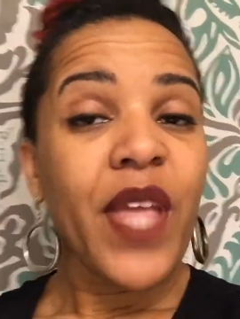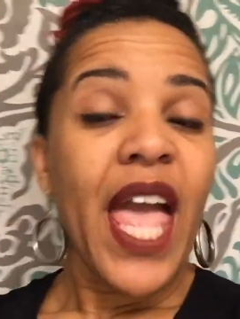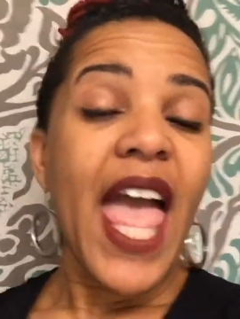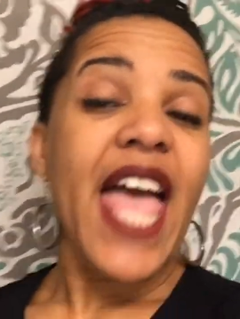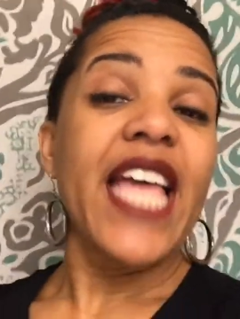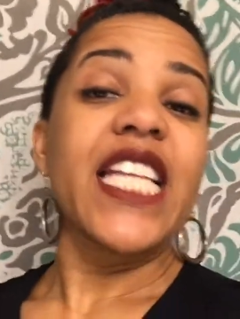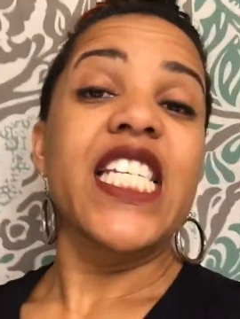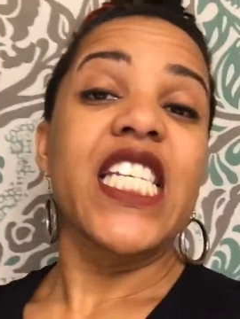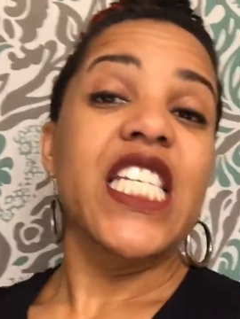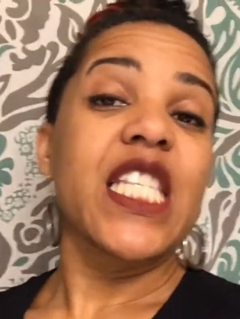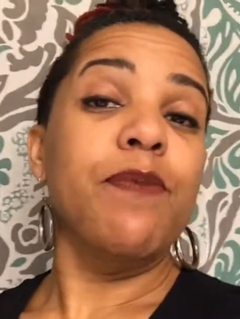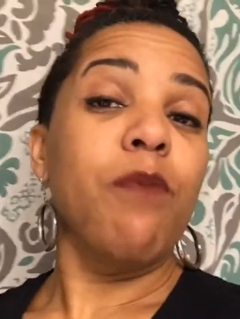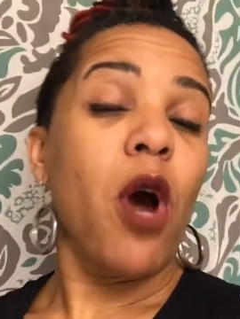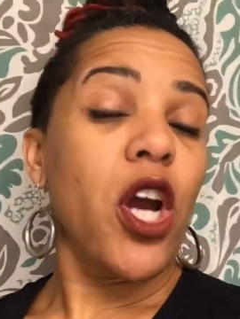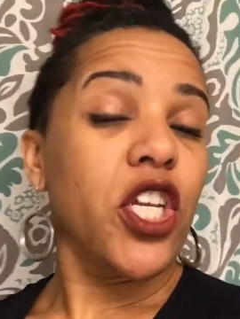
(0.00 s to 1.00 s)
and just
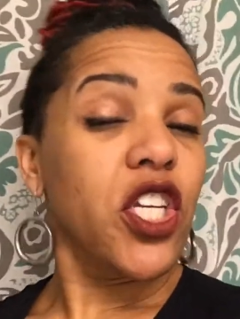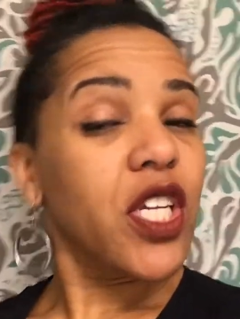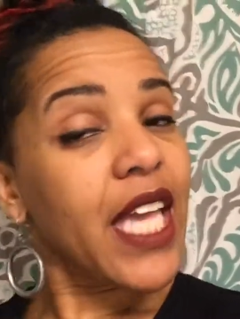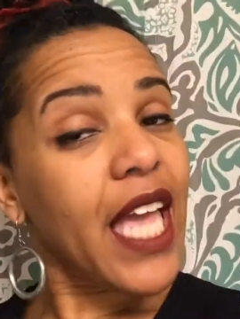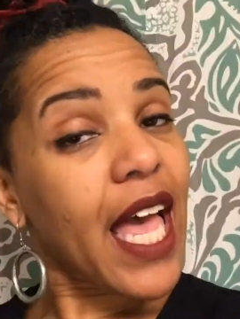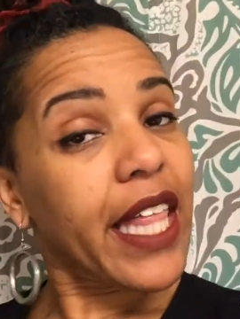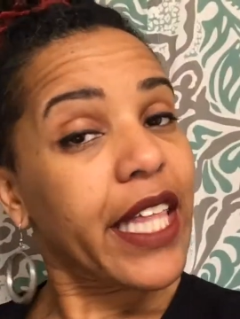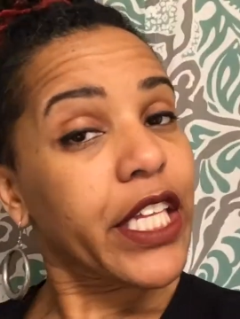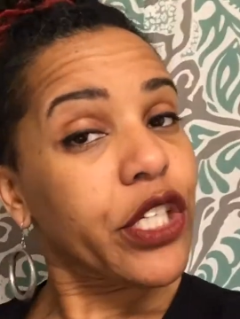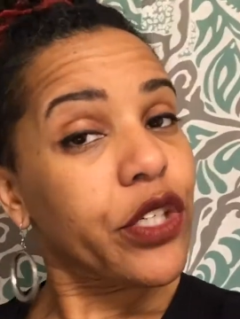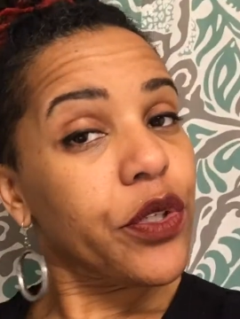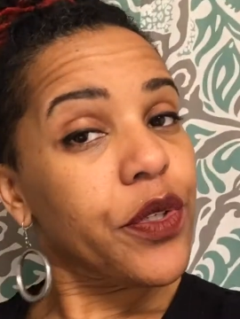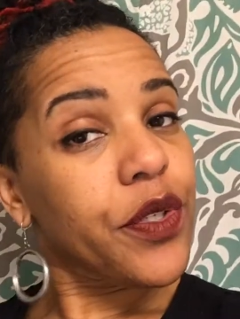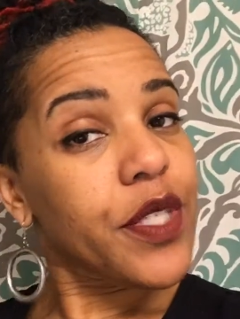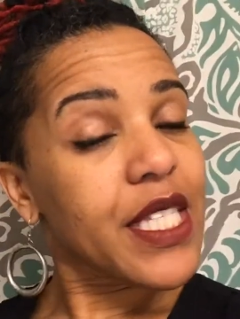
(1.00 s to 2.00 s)
mark your
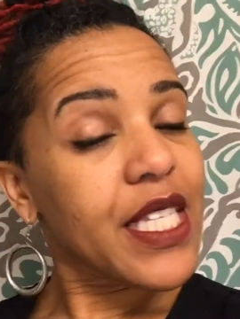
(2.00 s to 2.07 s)
calendars